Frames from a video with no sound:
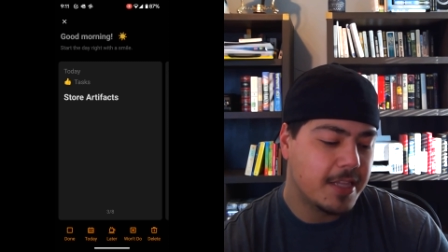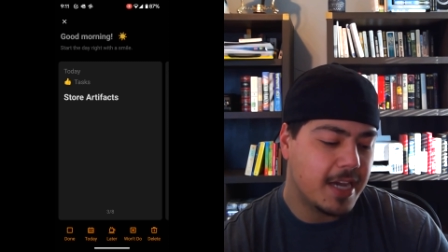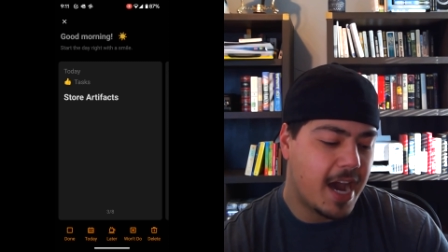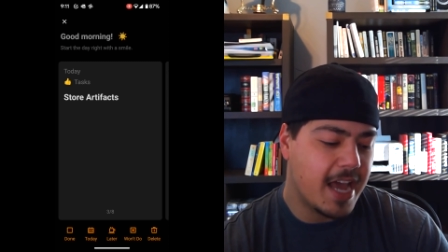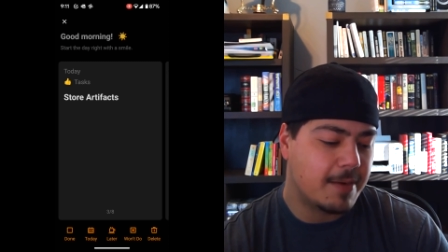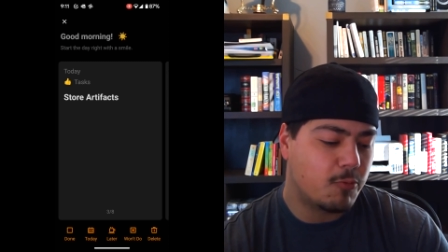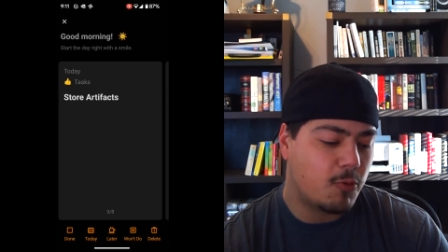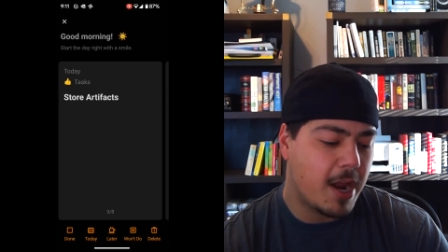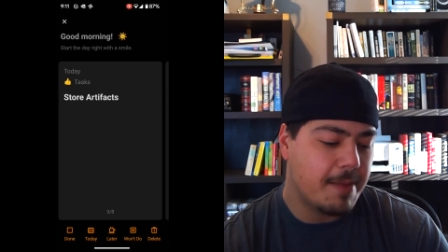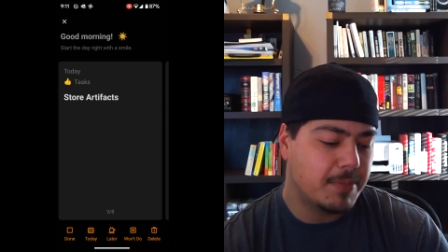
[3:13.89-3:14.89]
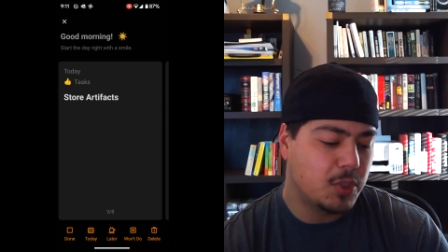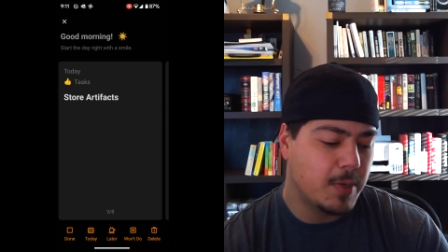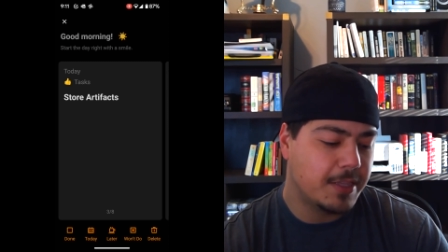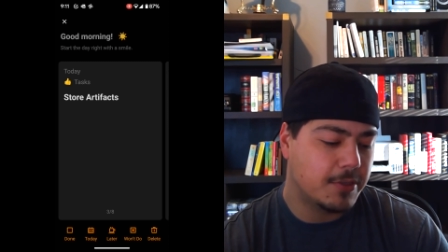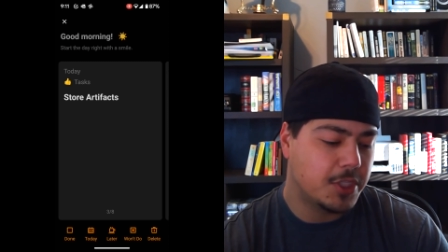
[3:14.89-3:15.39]
item right
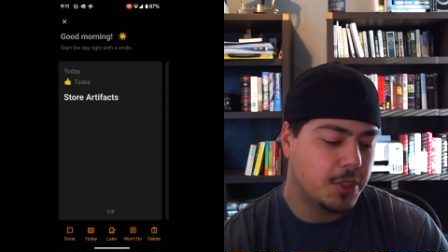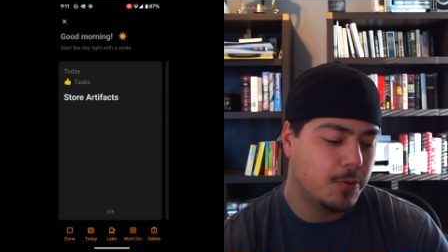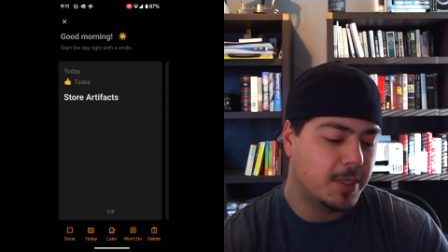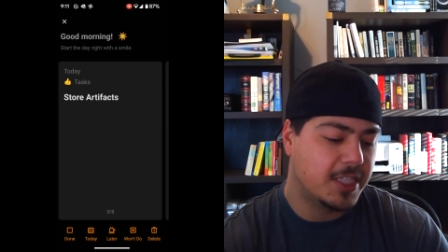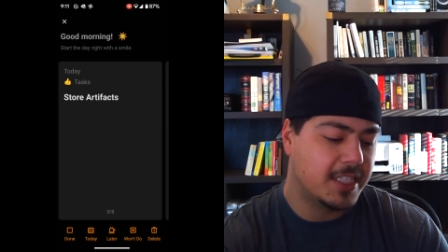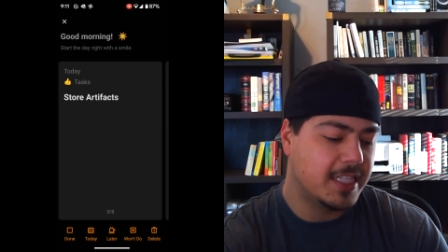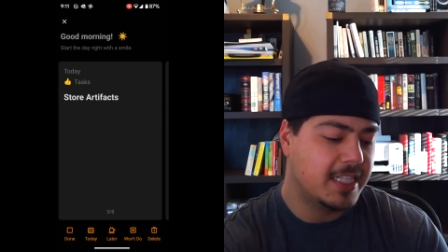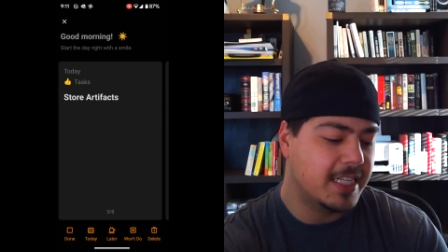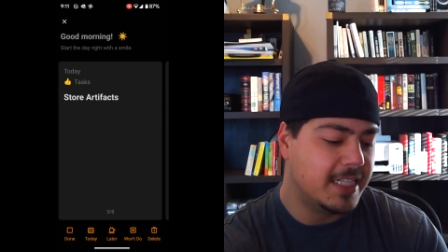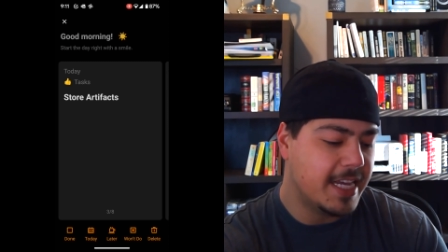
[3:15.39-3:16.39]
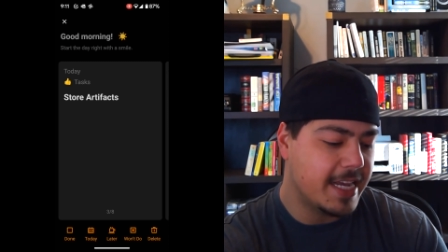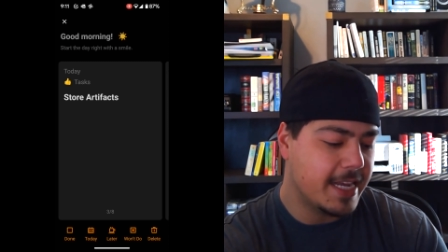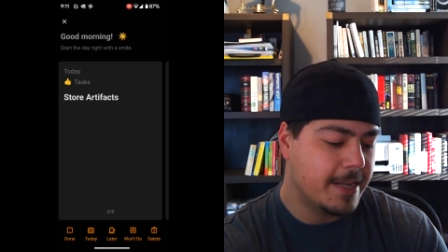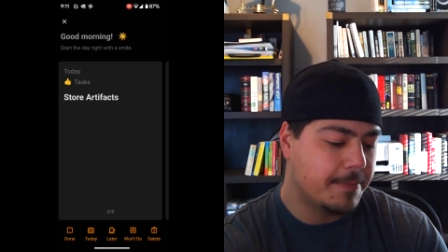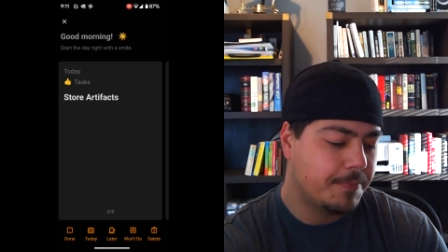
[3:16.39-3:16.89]
between those two, which is the
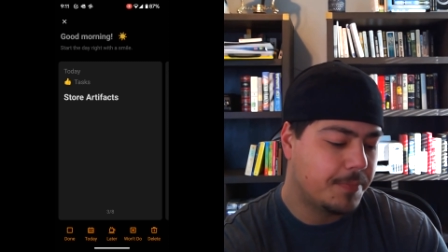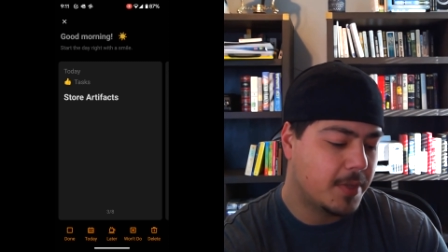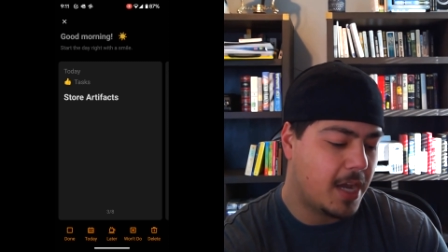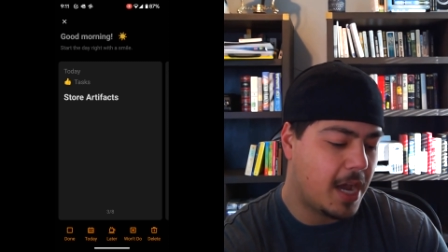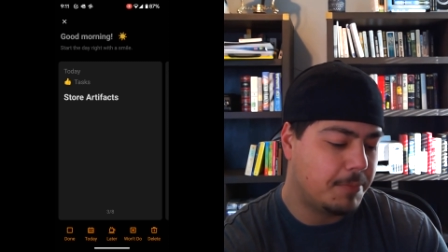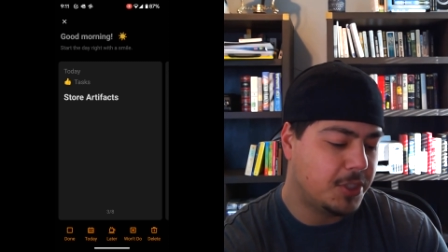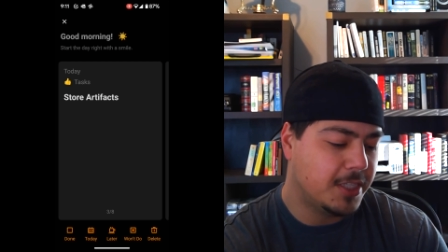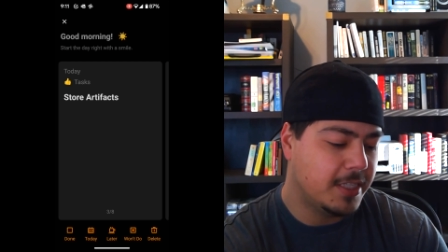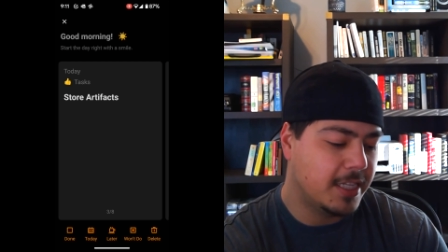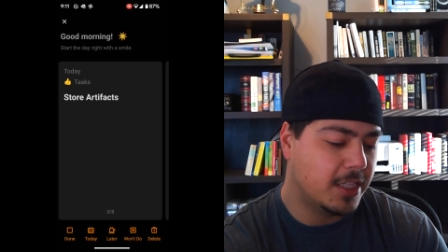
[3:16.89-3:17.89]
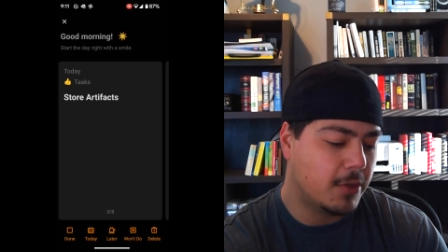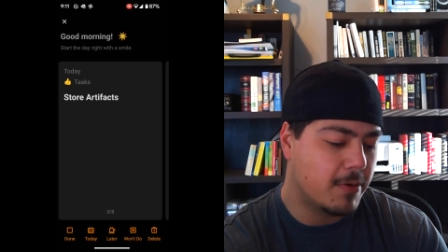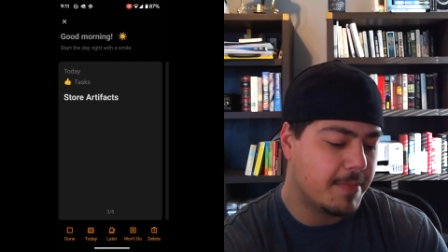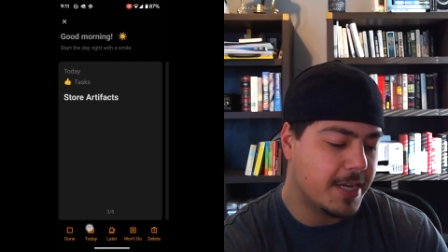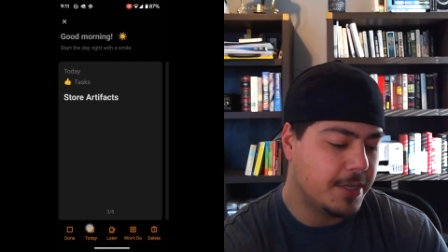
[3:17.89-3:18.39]
today option in the
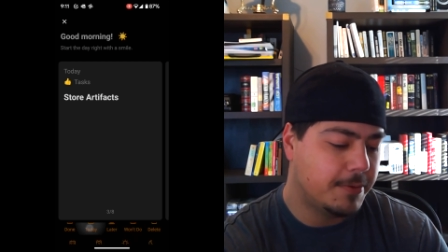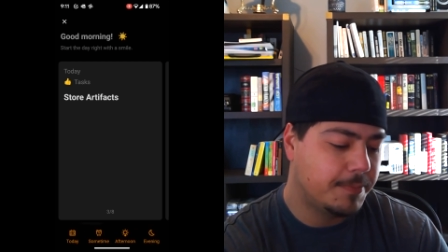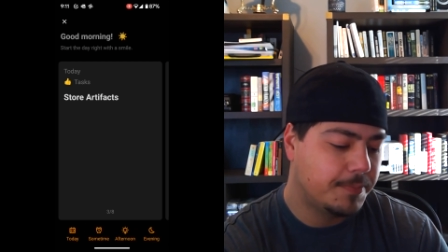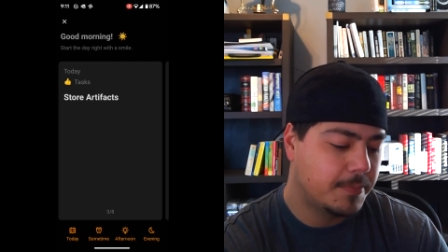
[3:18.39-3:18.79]
lower menu.